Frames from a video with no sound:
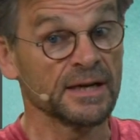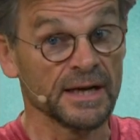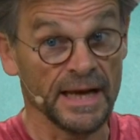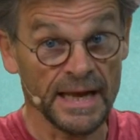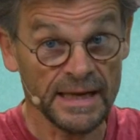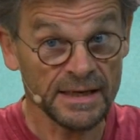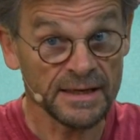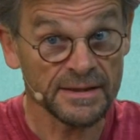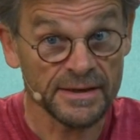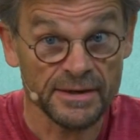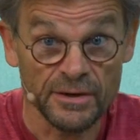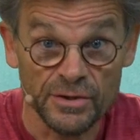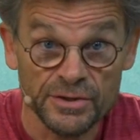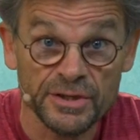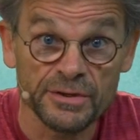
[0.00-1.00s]
And there are
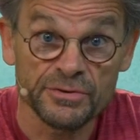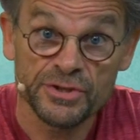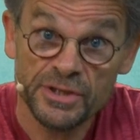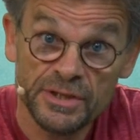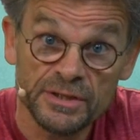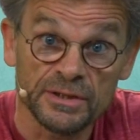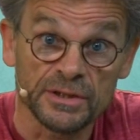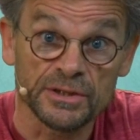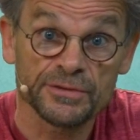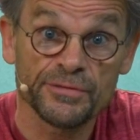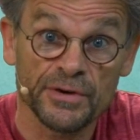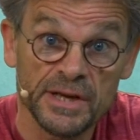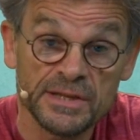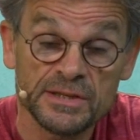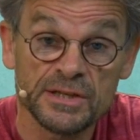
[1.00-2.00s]
also journals.
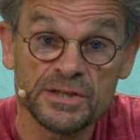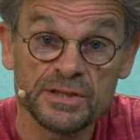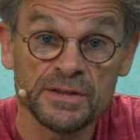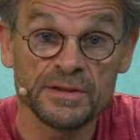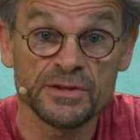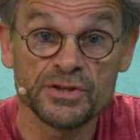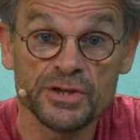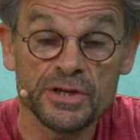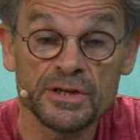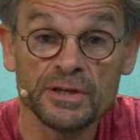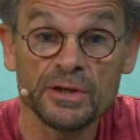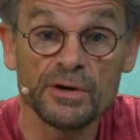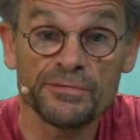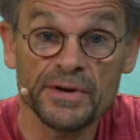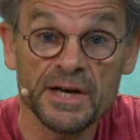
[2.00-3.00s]
For instance, the
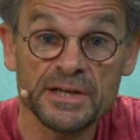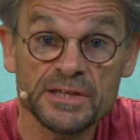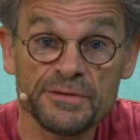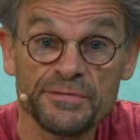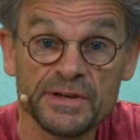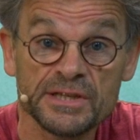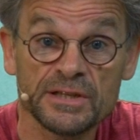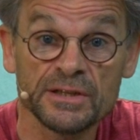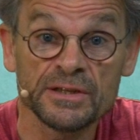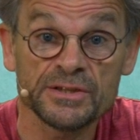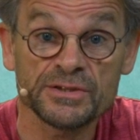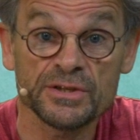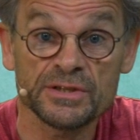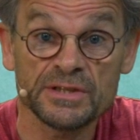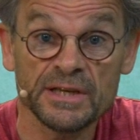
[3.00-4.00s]
Journal of Artificial
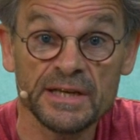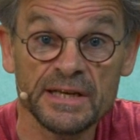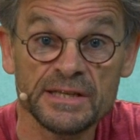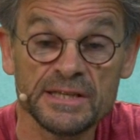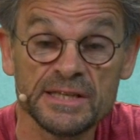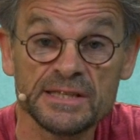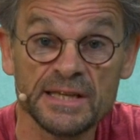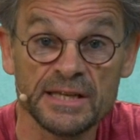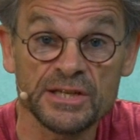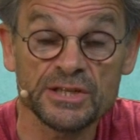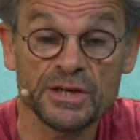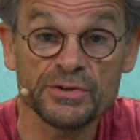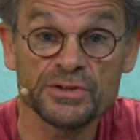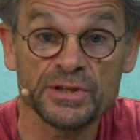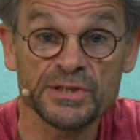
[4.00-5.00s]
Societies and
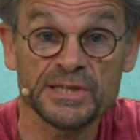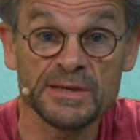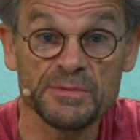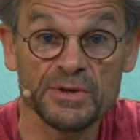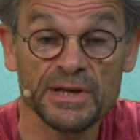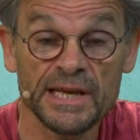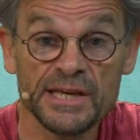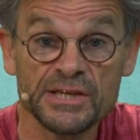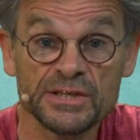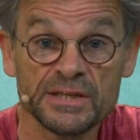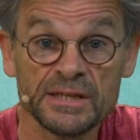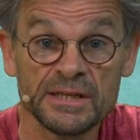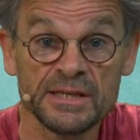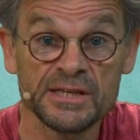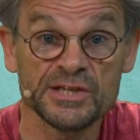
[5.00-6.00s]
Social
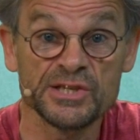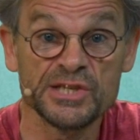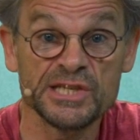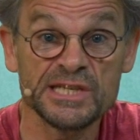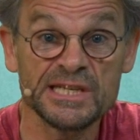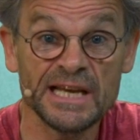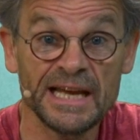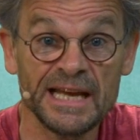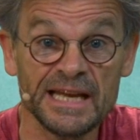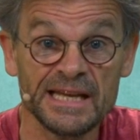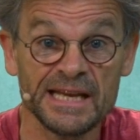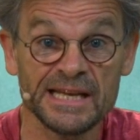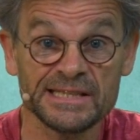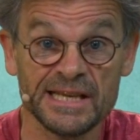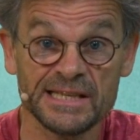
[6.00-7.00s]
Simulation,
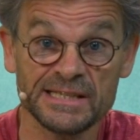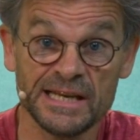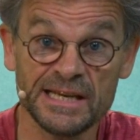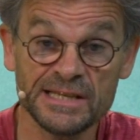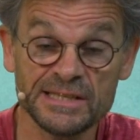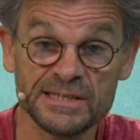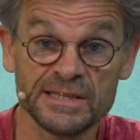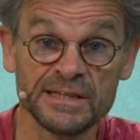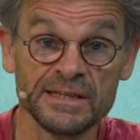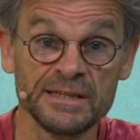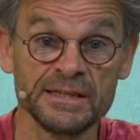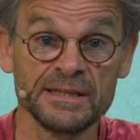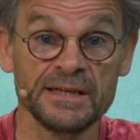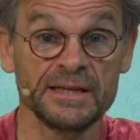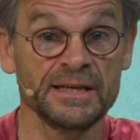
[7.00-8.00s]
GASSS,
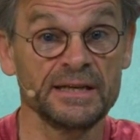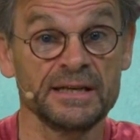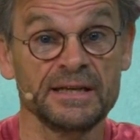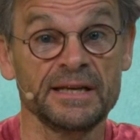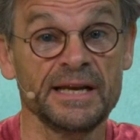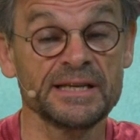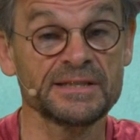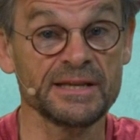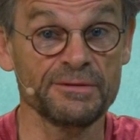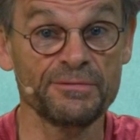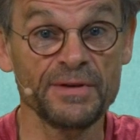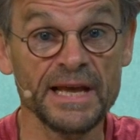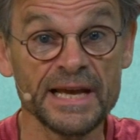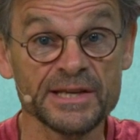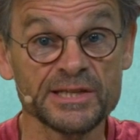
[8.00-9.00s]
as their
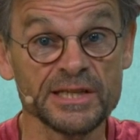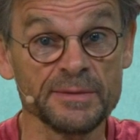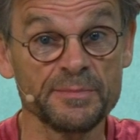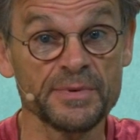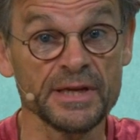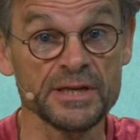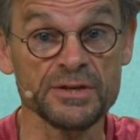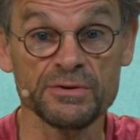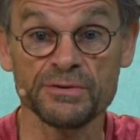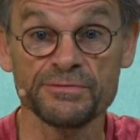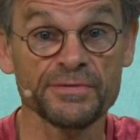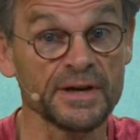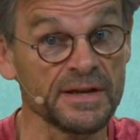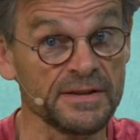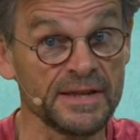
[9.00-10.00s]
flagship, and you can
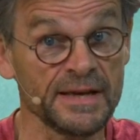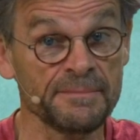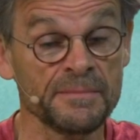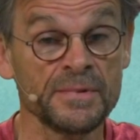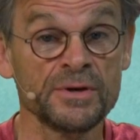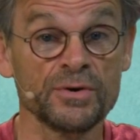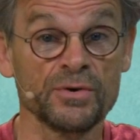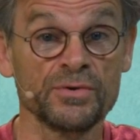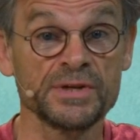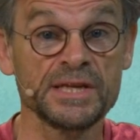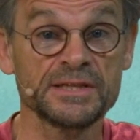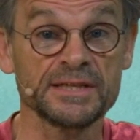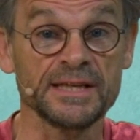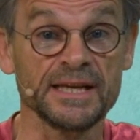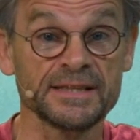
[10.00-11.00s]
find them on
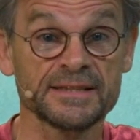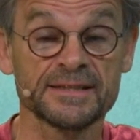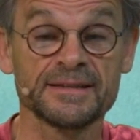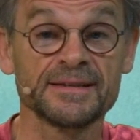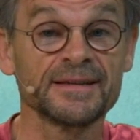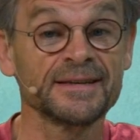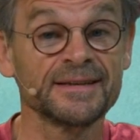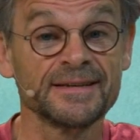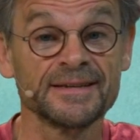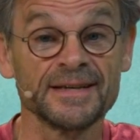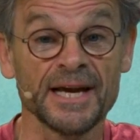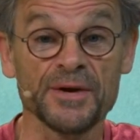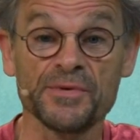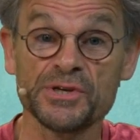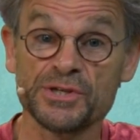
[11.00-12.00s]
internet.
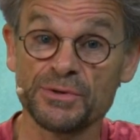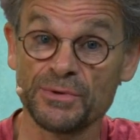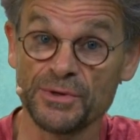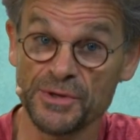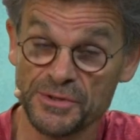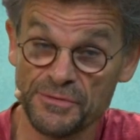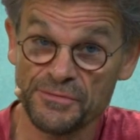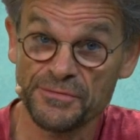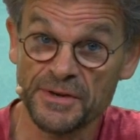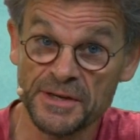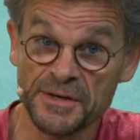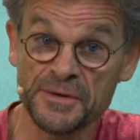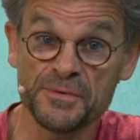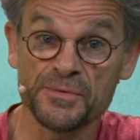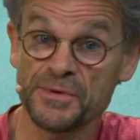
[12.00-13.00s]
I wish you a lot of
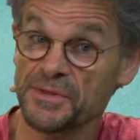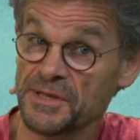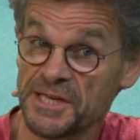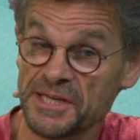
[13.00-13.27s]
fun with the